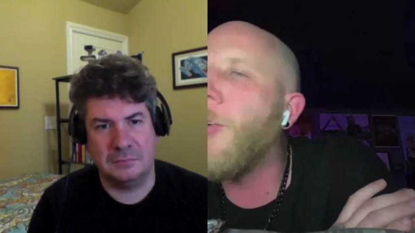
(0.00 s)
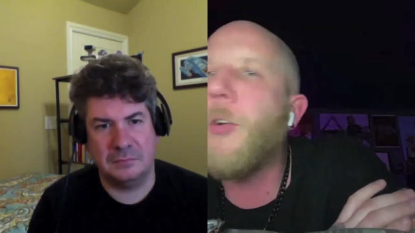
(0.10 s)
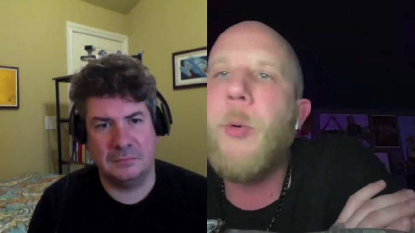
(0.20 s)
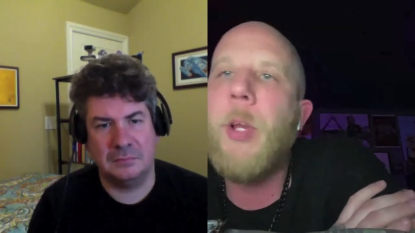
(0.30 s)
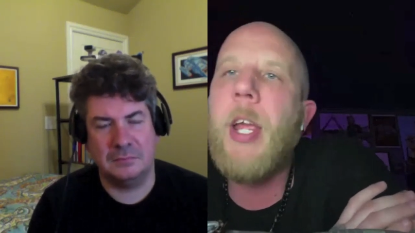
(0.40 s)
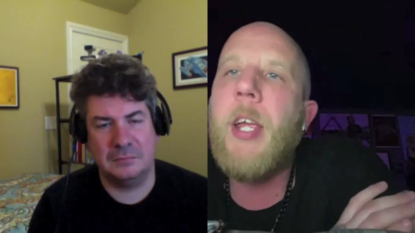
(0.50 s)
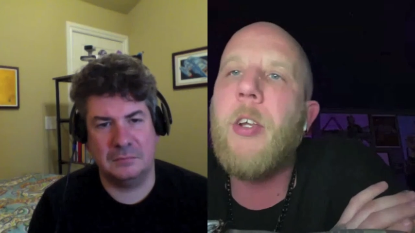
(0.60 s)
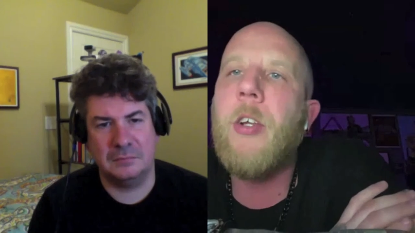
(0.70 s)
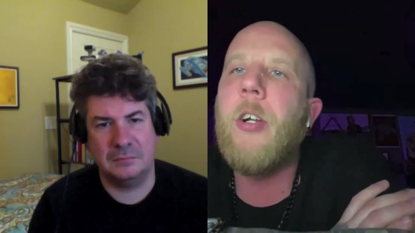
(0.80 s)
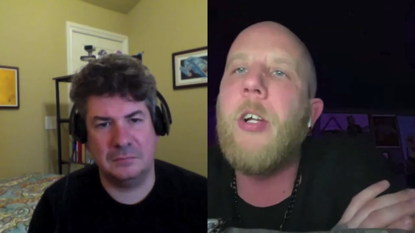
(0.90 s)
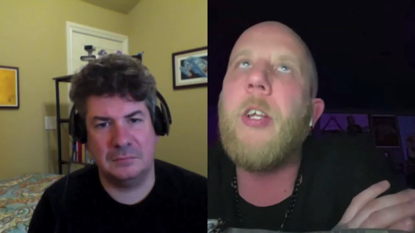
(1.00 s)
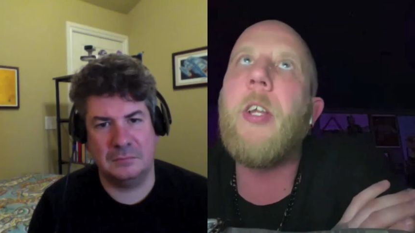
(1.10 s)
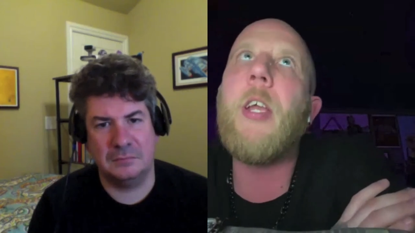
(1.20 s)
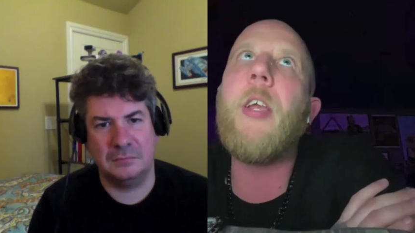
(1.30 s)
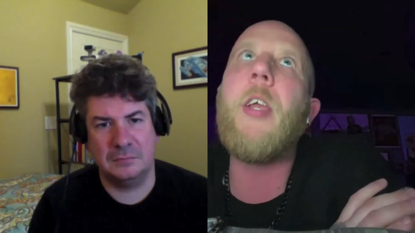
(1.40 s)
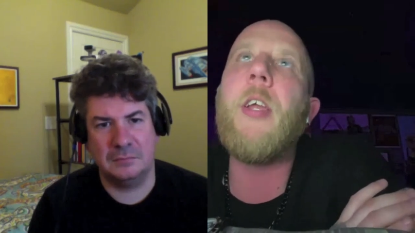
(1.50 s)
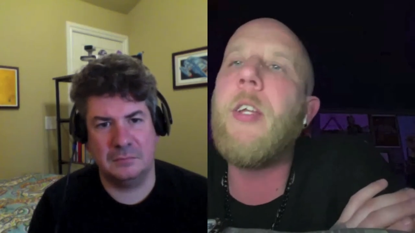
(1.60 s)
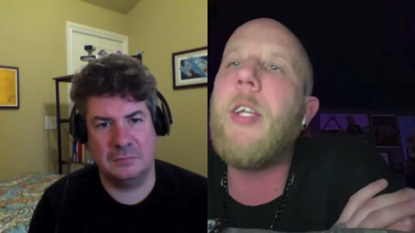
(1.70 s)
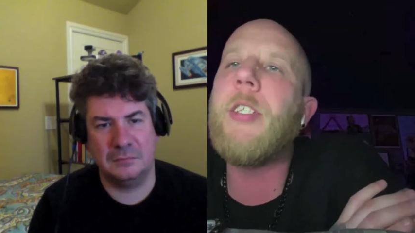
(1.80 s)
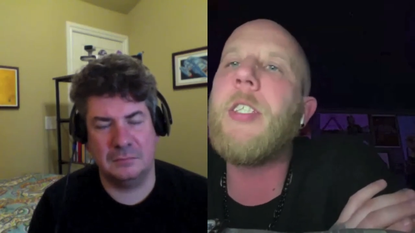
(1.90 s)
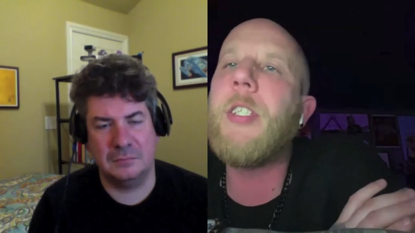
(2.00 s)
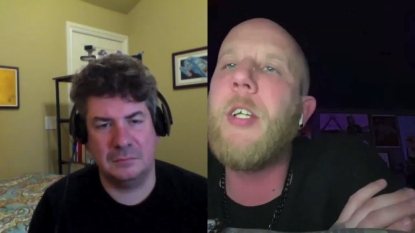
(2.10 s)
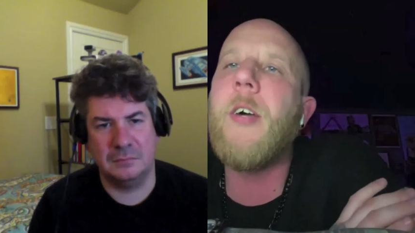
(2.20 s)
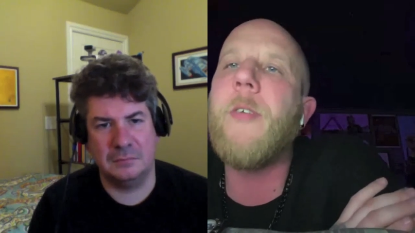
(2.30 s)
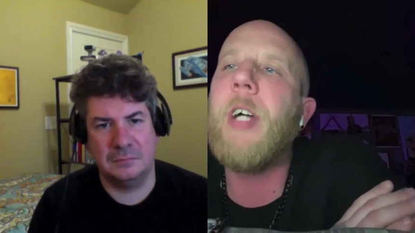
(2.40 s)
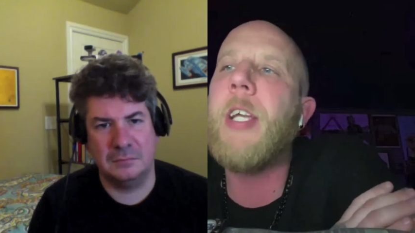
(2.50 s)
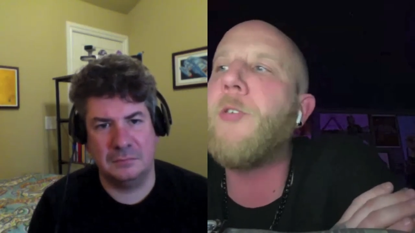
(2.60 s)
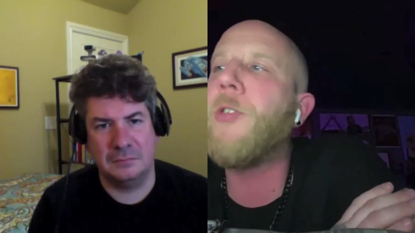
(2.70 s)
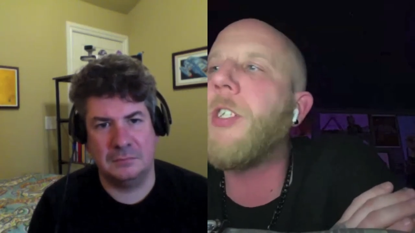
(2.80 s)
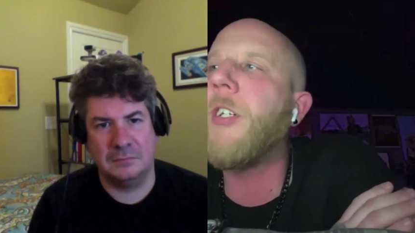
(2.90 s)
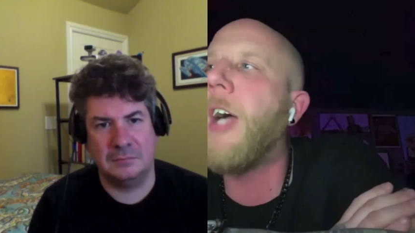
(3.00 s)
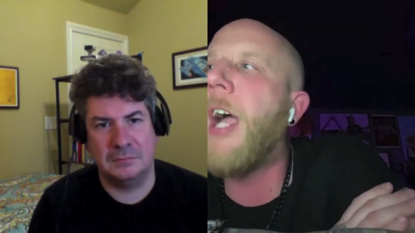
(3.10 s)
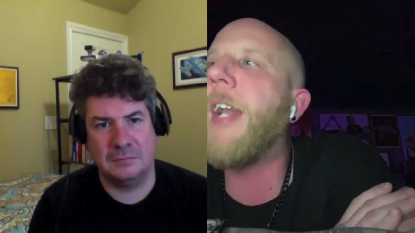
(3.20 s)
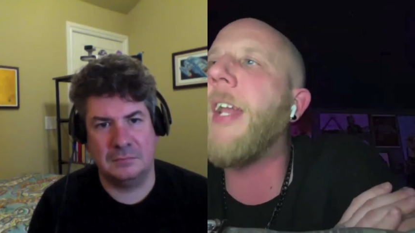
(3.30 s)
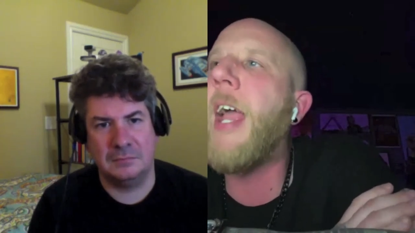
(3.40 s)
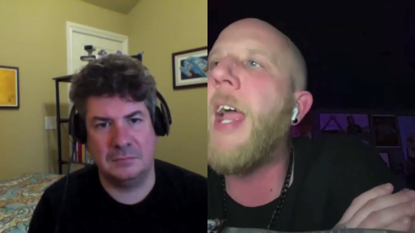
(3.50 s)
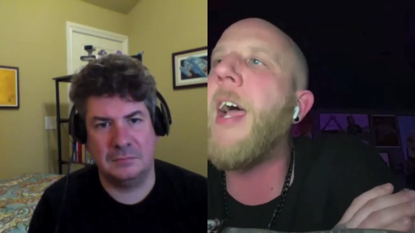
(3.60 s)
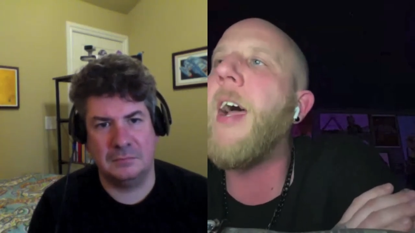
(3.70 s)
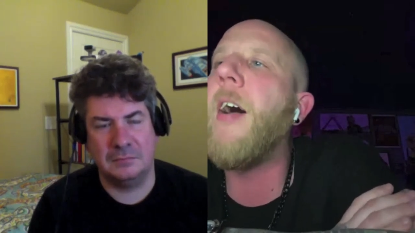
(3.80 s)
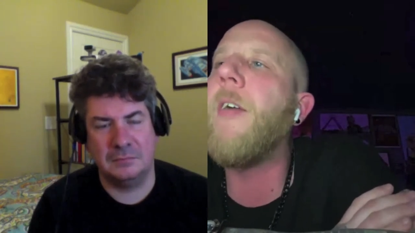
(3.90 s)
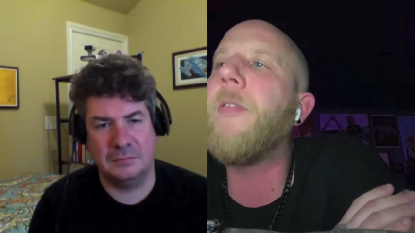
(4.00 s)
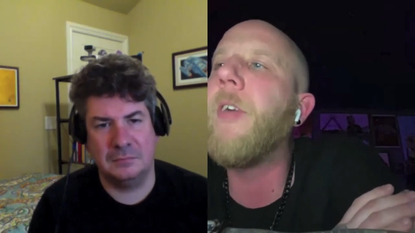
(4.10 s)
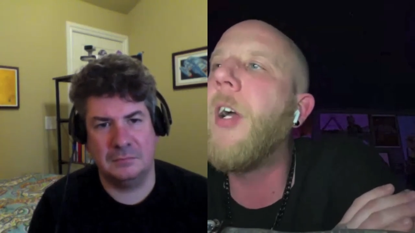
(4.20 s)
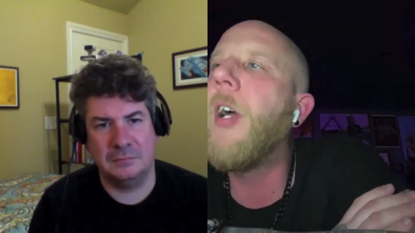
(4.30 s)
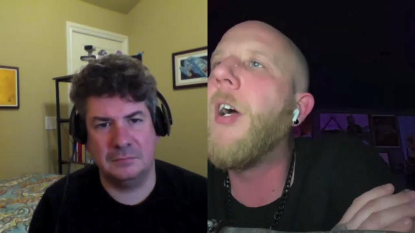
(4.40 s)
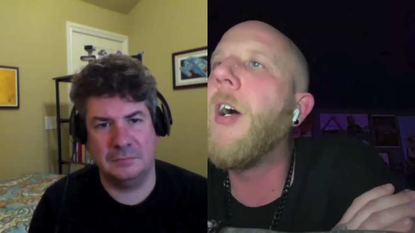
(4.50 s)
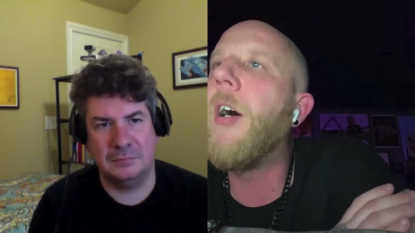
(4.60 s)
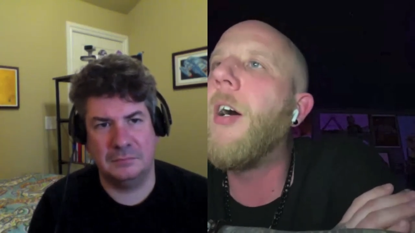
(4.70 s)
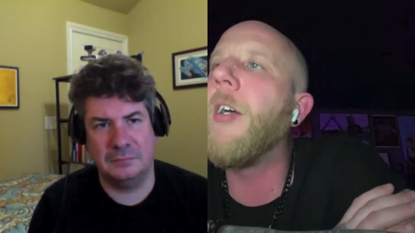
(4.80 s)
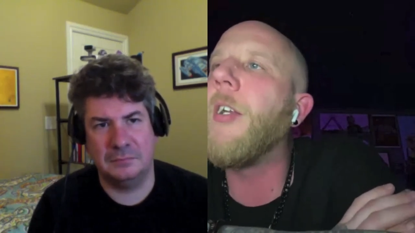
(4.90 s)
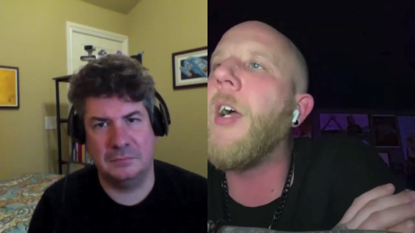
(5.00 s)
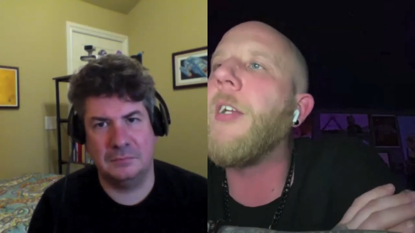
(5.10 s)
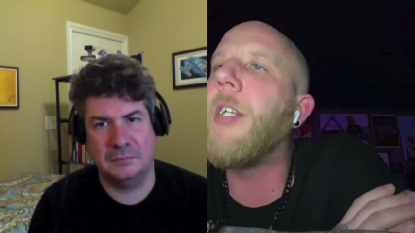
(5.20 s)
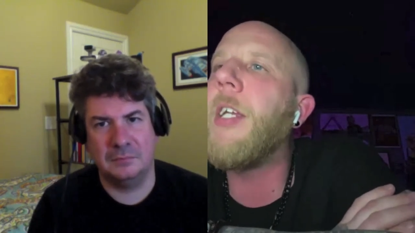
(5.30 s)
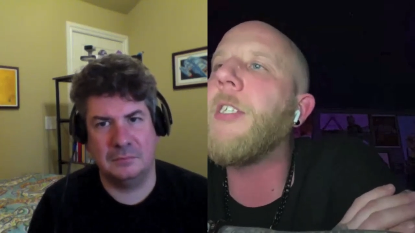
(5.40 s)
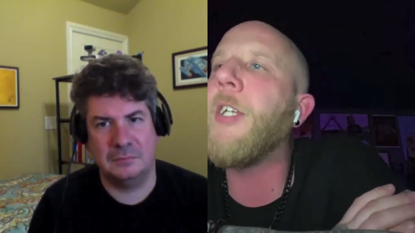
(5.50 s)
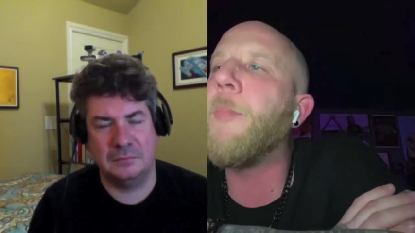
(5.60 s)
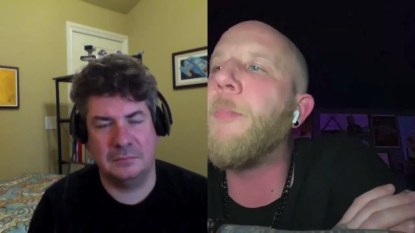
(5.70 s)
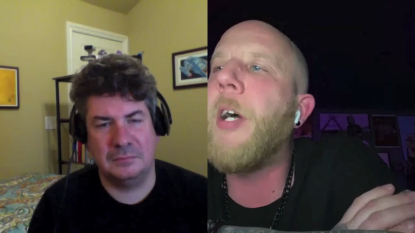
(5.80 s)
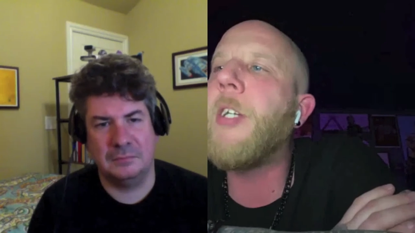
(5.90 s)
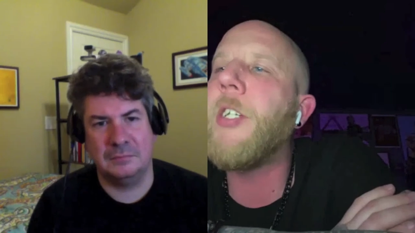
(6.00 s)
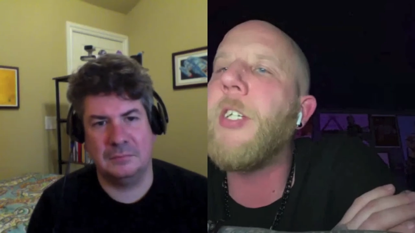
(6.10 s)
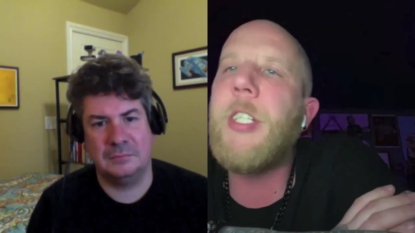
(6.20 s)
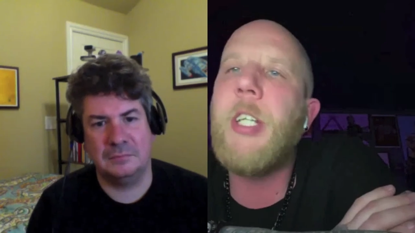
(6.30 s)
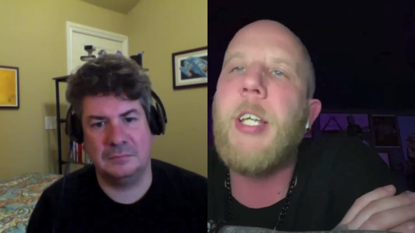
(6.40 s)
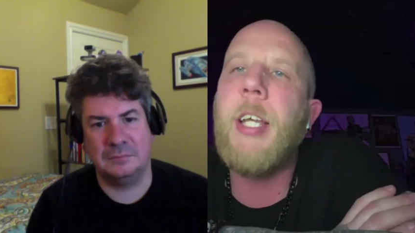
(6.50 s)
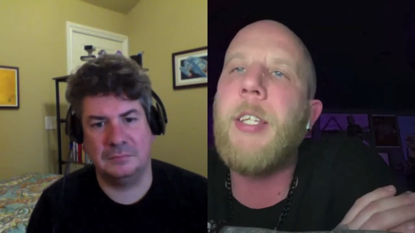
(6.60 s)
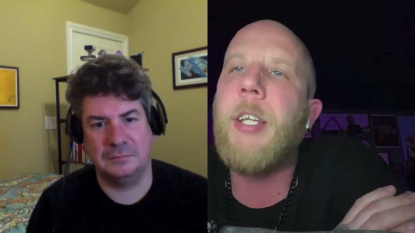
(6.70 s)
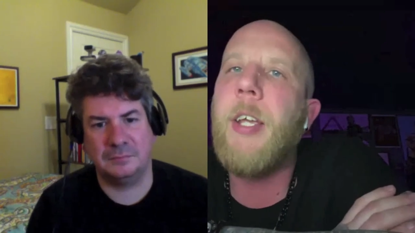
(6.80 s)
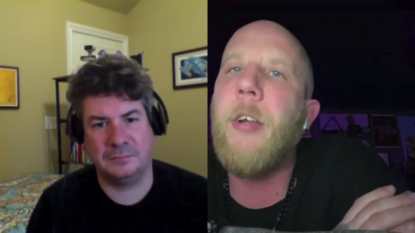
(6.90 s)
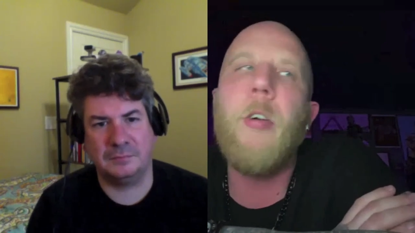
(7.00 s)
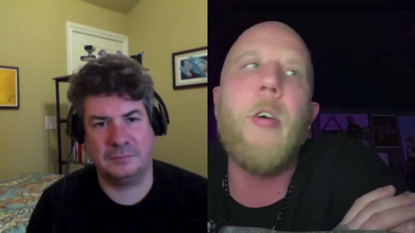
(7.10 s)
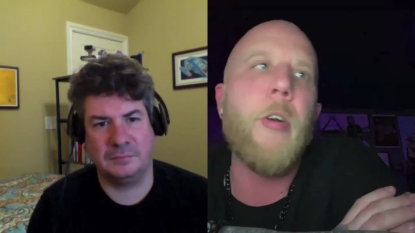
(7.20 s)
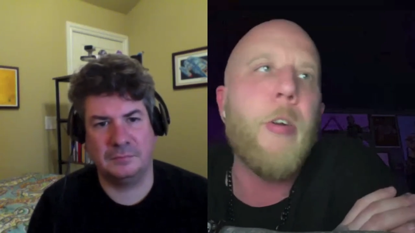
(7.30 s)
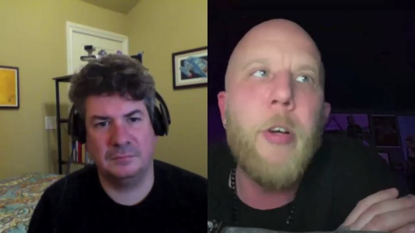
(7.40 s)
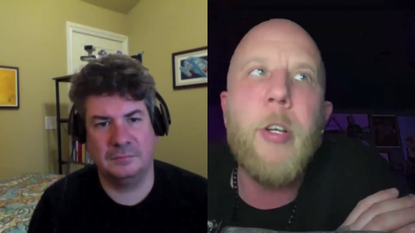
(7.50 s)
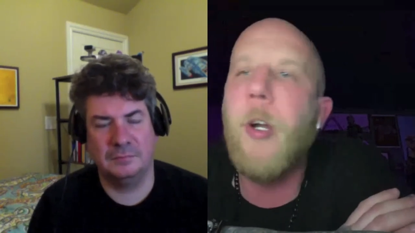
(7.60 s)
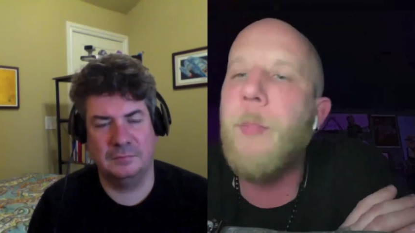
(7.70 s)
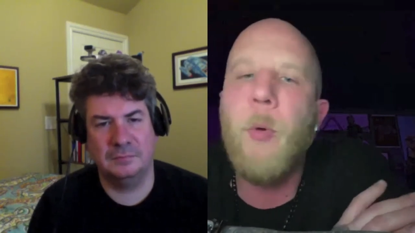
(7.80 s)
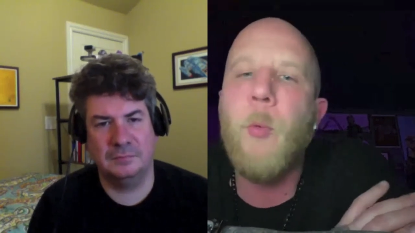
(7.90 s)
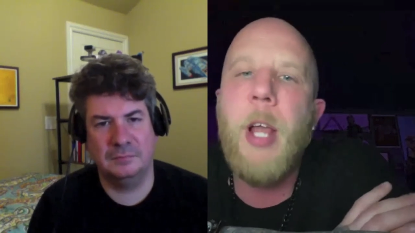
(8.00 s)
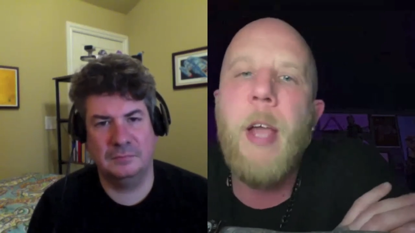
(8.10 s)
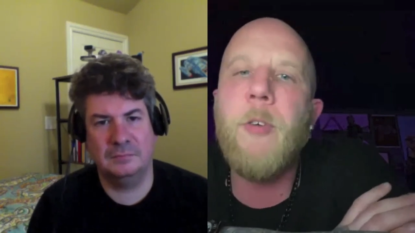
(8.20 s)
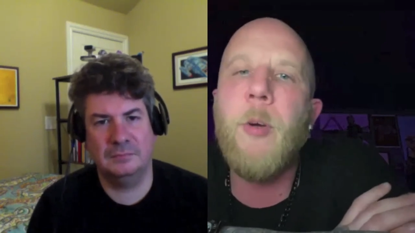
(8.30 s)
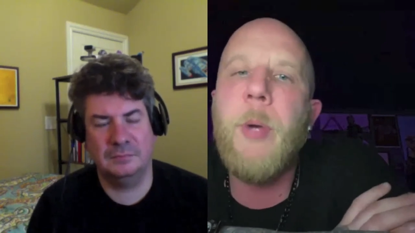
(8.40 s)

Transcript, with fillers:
Speaker 1: or create good indie stuff. Like you still had to have a, a decent budget to get the gear or a hookup or whatever.